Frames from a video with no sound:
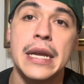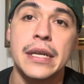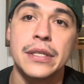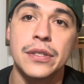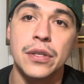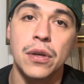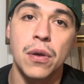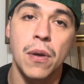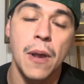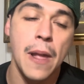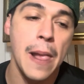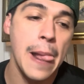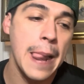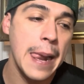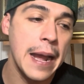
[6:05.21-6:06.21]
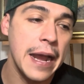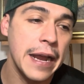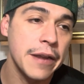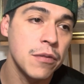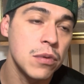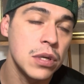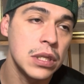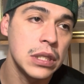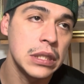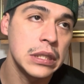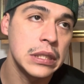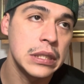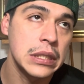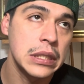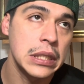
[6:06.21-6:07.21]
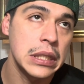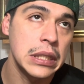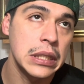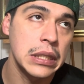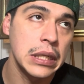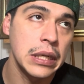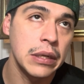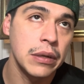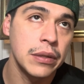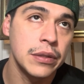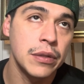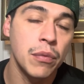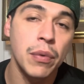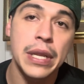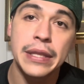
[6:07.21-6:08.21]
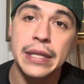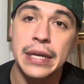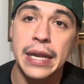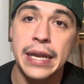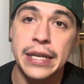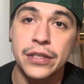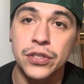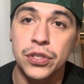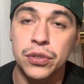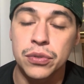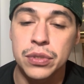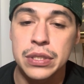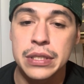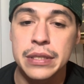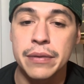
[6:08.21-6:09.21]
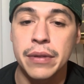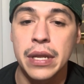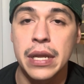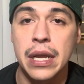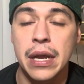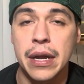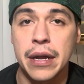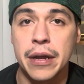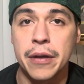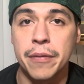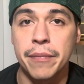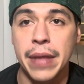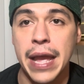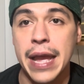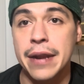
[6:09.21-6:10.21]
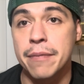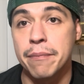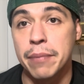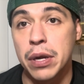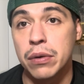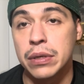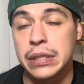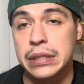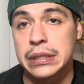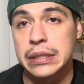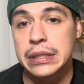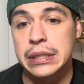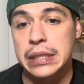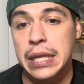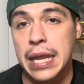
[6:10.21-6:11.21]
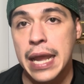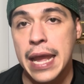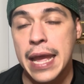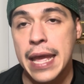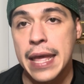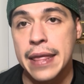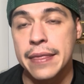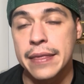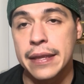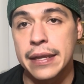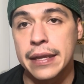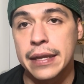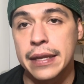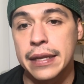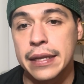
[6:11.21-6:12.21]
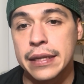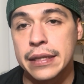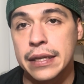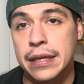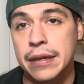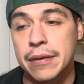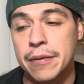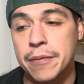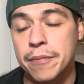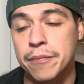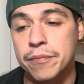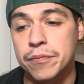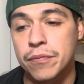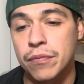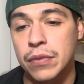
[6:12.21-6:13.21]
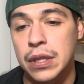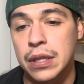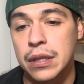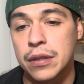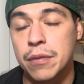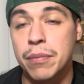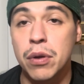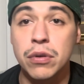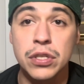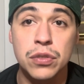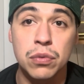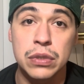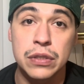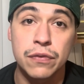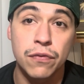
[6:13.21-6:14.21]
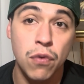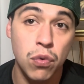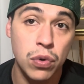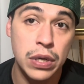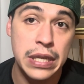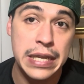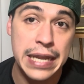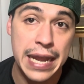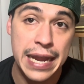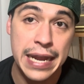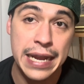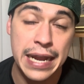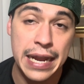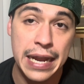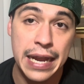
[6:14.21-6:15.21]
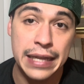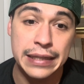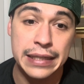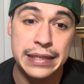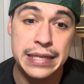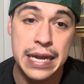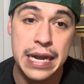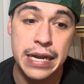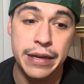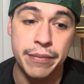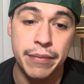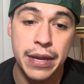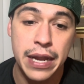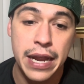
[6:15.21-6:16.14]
So I was the rate that I had chosen had a bonus, and um, the bonus was 40K at the time.